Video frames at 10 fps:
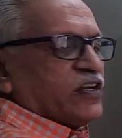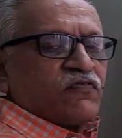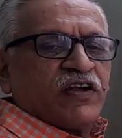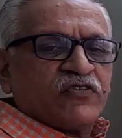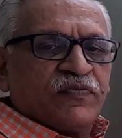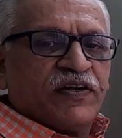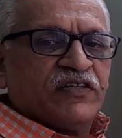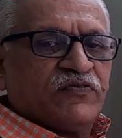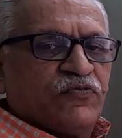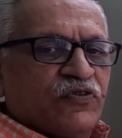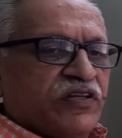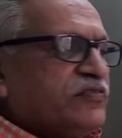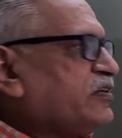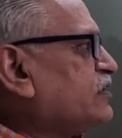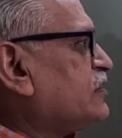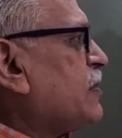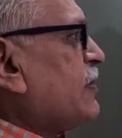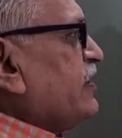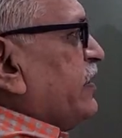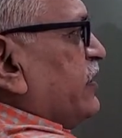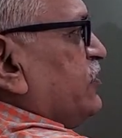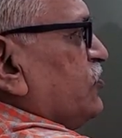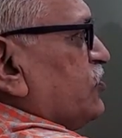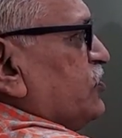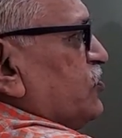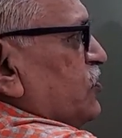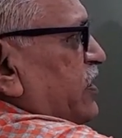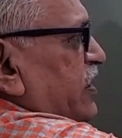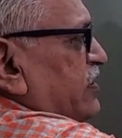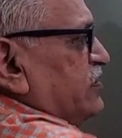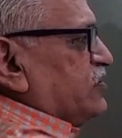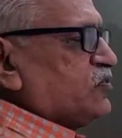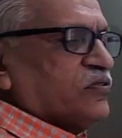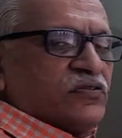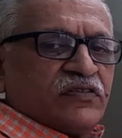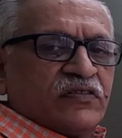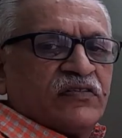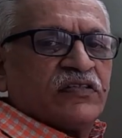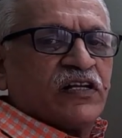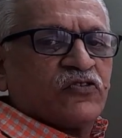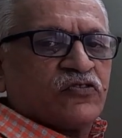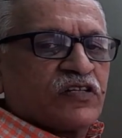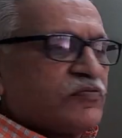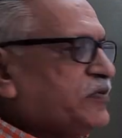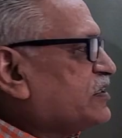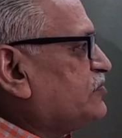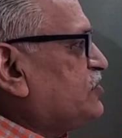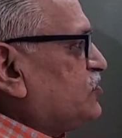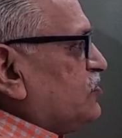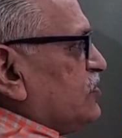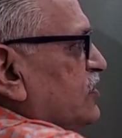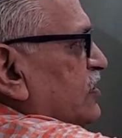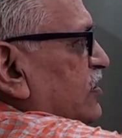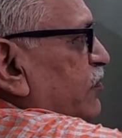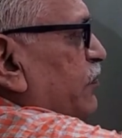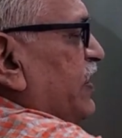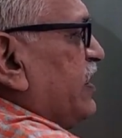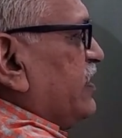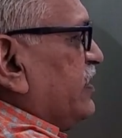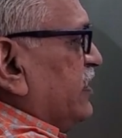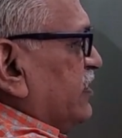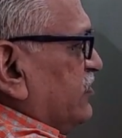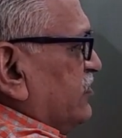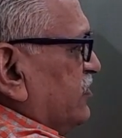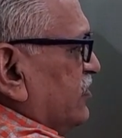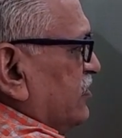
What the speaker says: require to find the Fourier series. A0, 0, an 0, that two terms become 0. Bn is